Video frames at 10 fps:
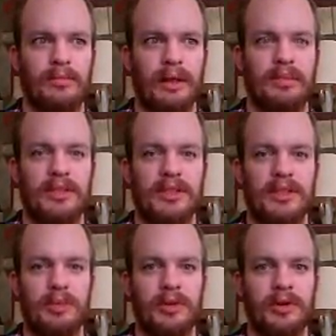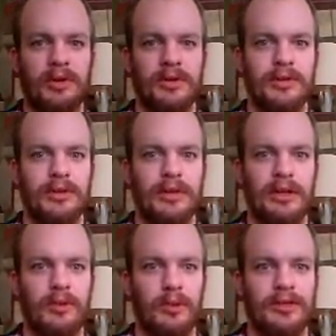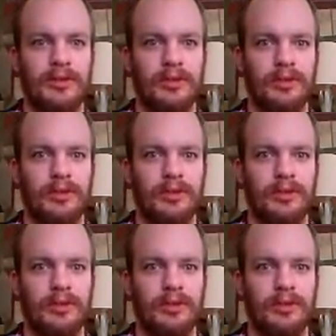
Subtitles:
Maybe this is because in Western